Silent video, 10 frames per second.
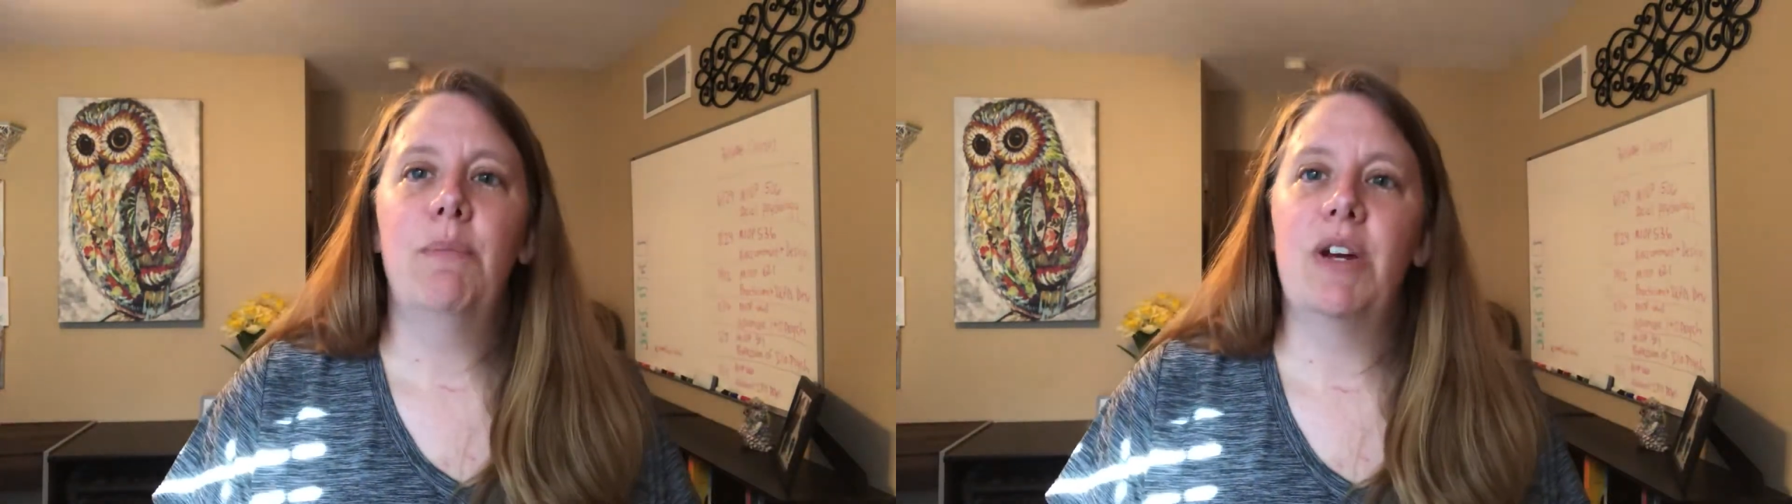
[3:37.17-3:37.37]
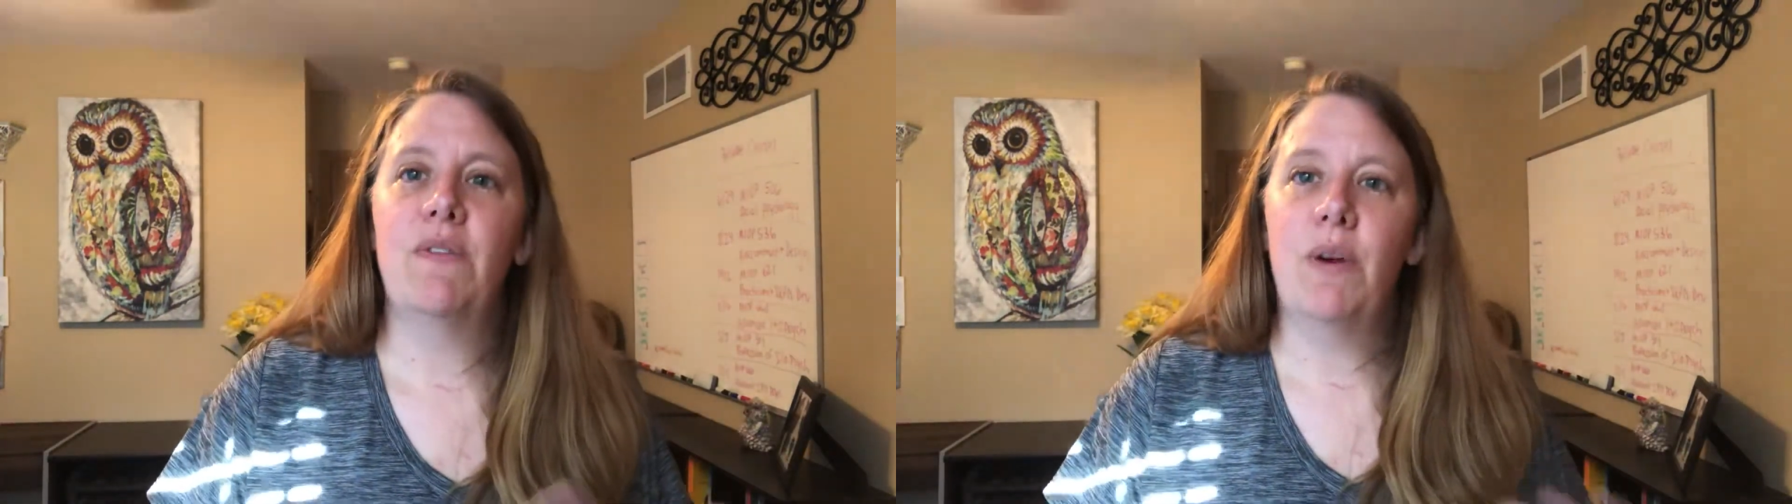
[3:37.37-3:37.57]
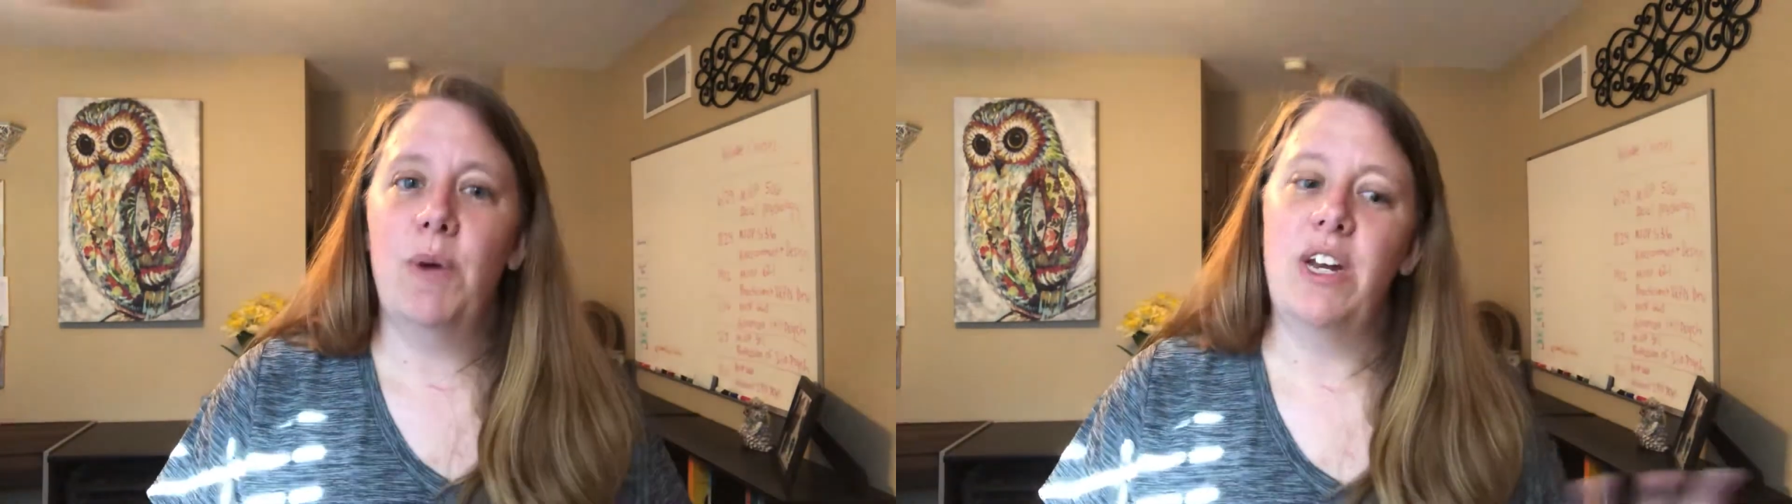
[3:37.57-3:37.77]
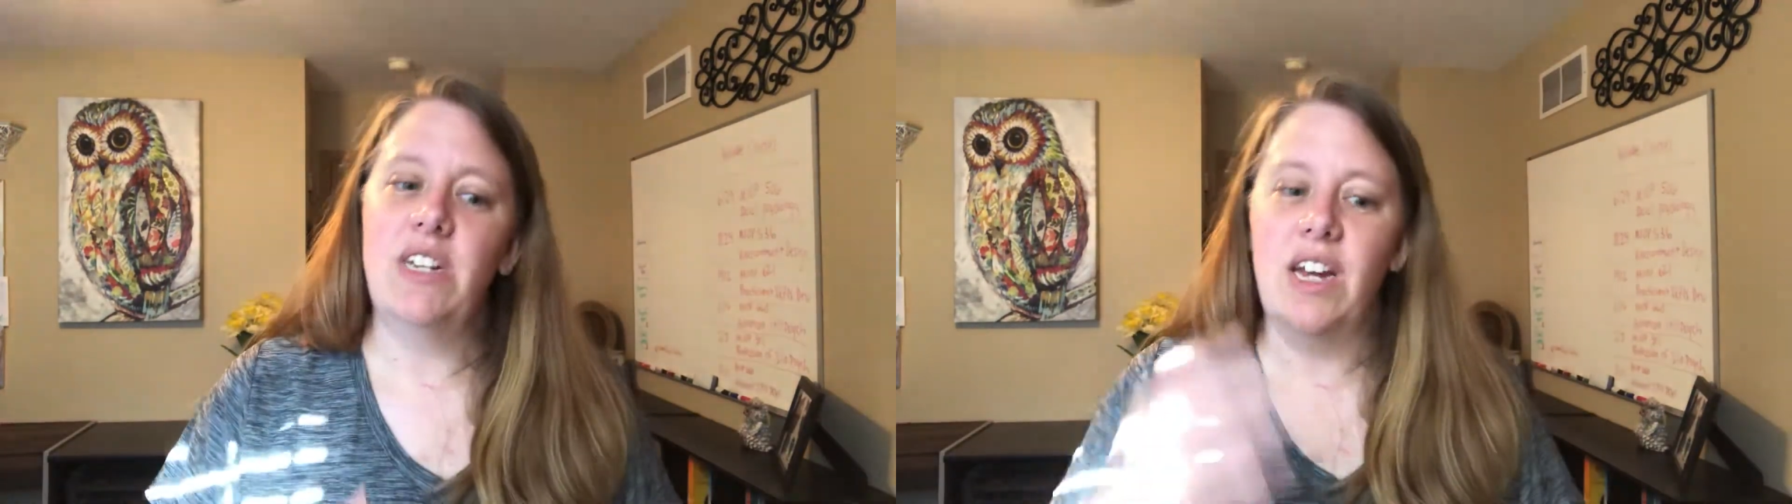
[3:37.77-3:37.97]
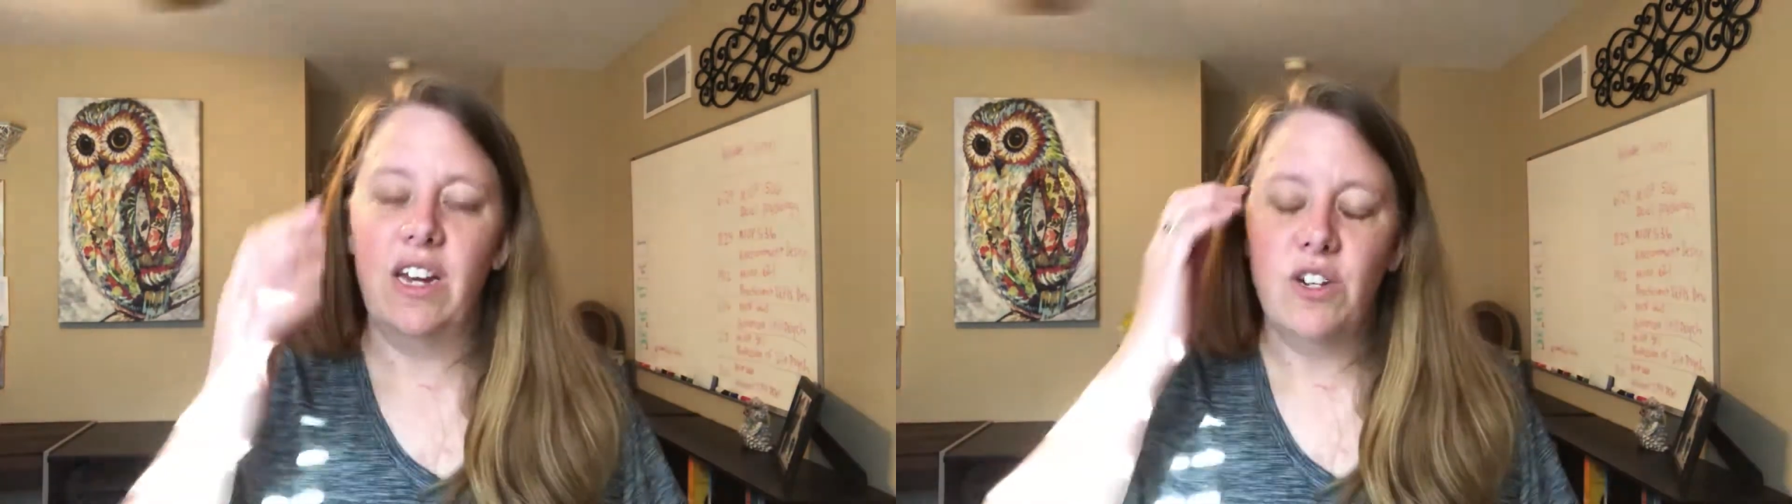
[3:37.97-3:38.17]
But if I wanted
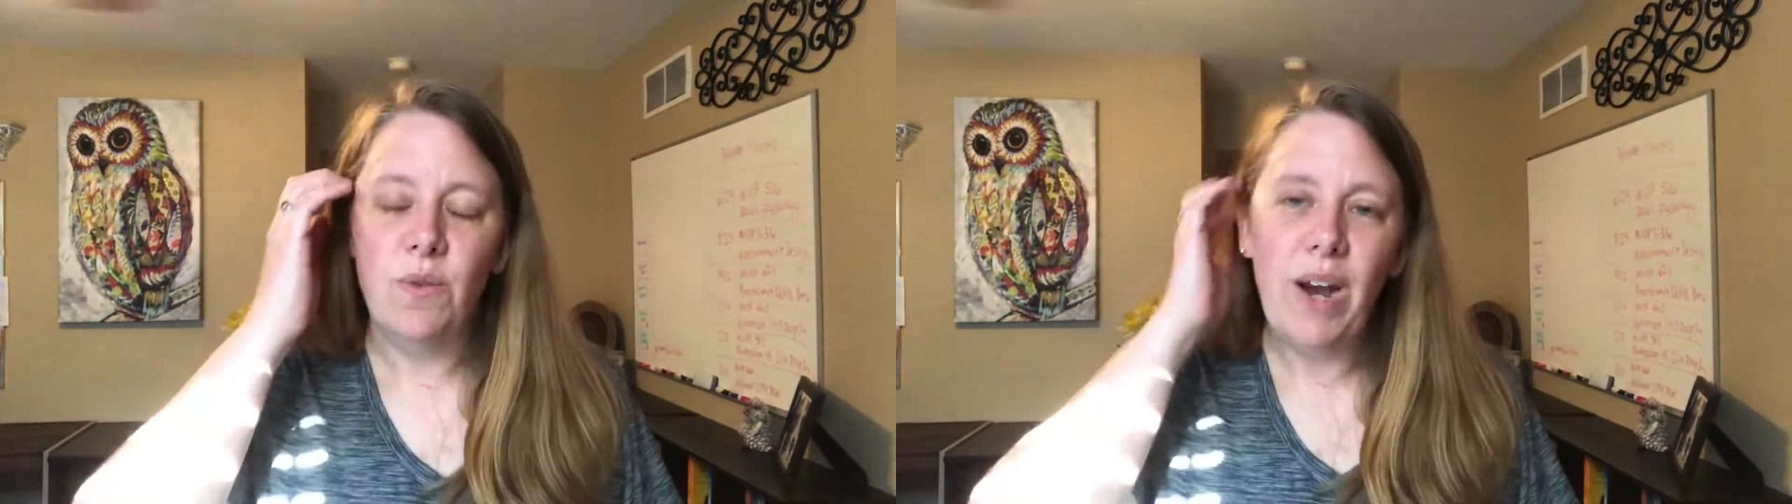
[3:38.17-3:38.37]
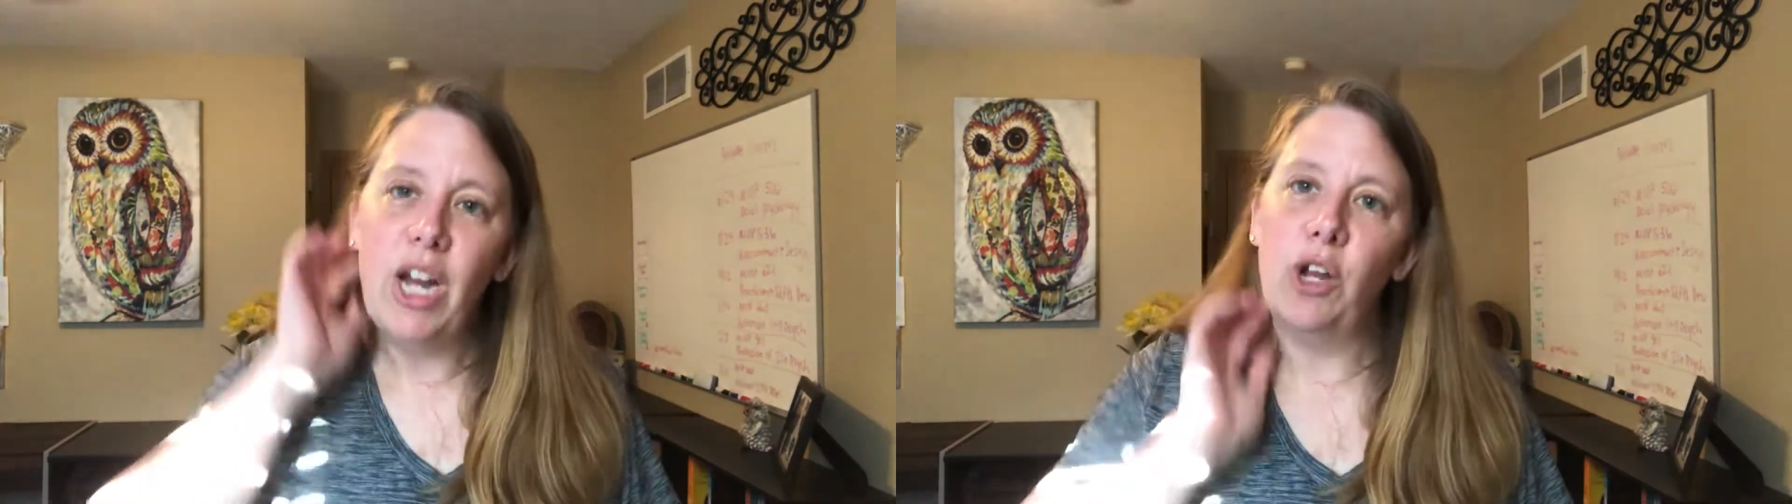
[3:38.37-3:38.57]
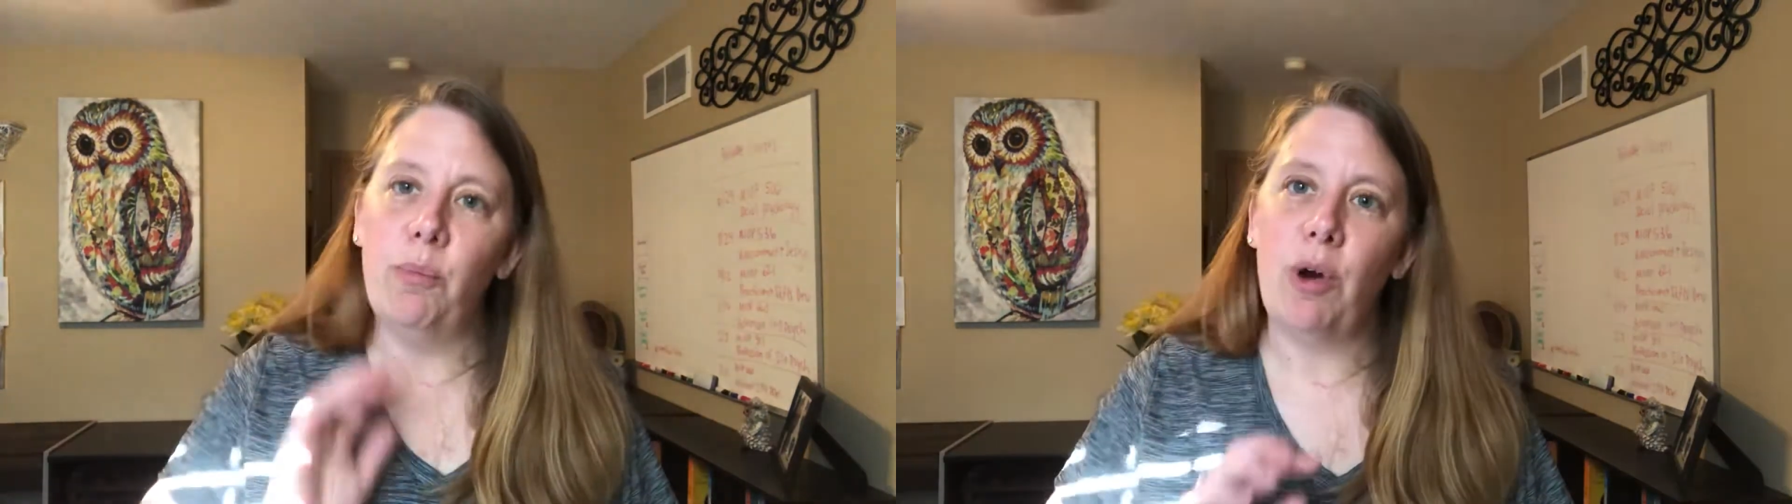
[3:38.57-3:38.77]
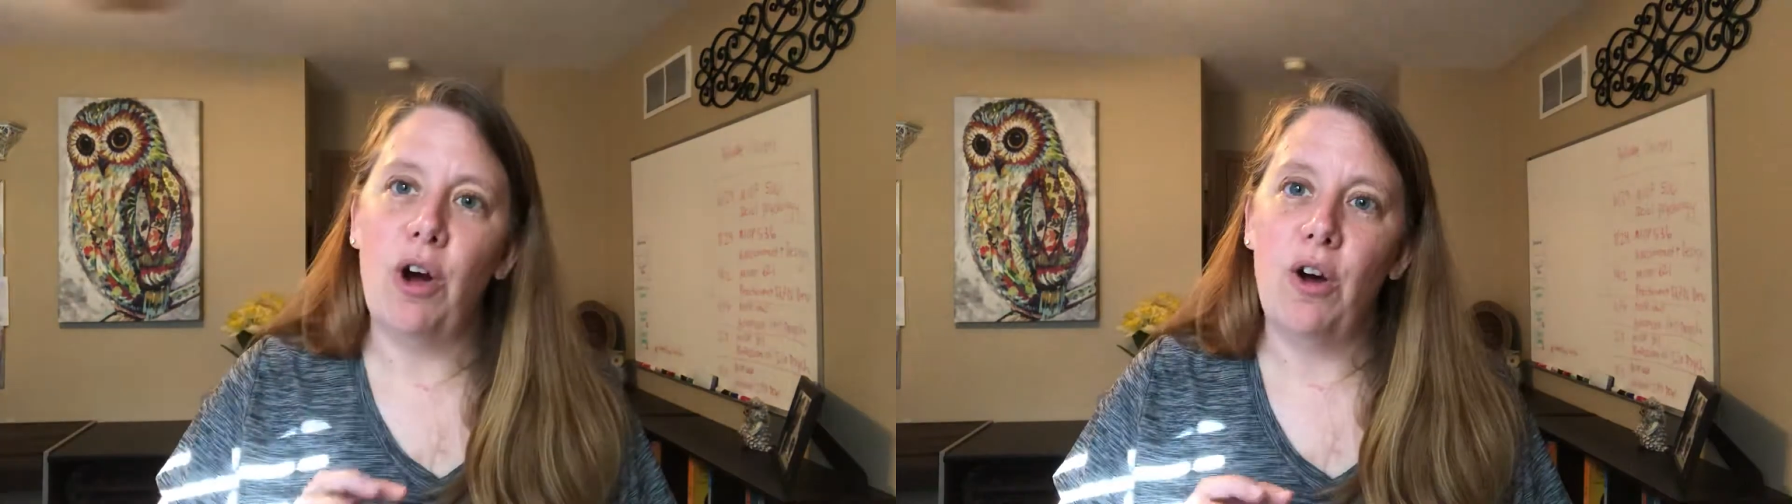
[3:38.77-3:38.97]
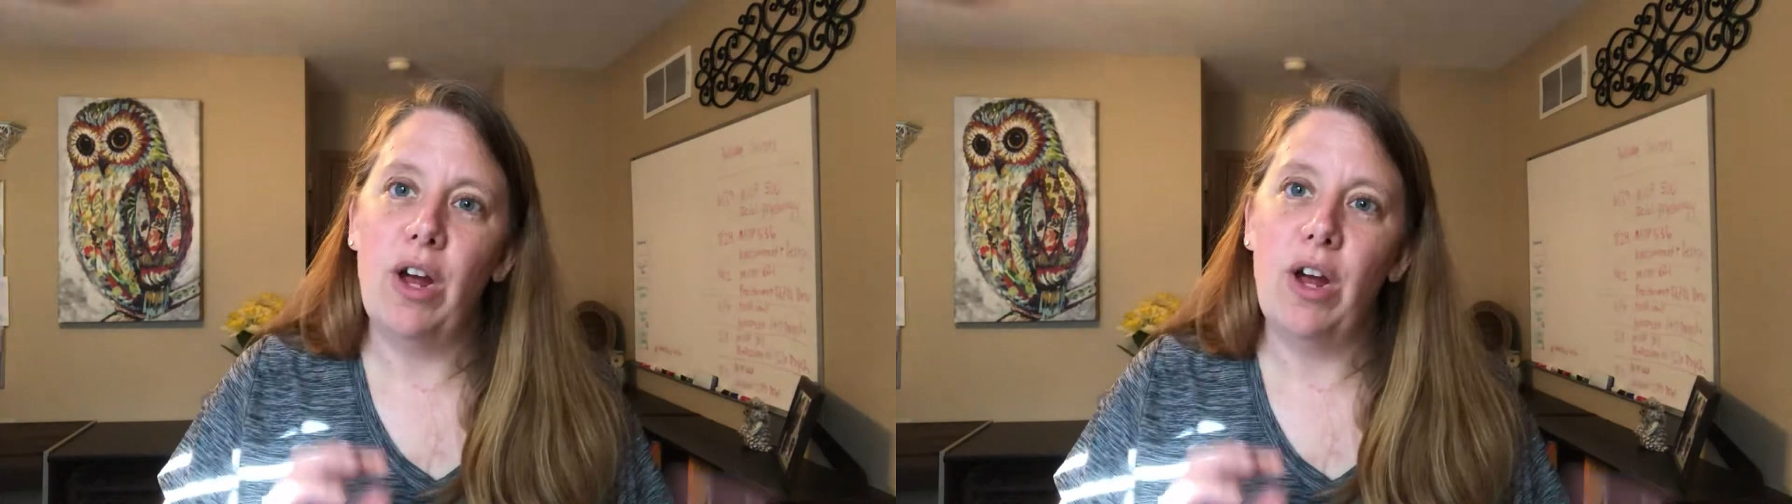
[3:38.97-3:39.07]
to get into a regular bra,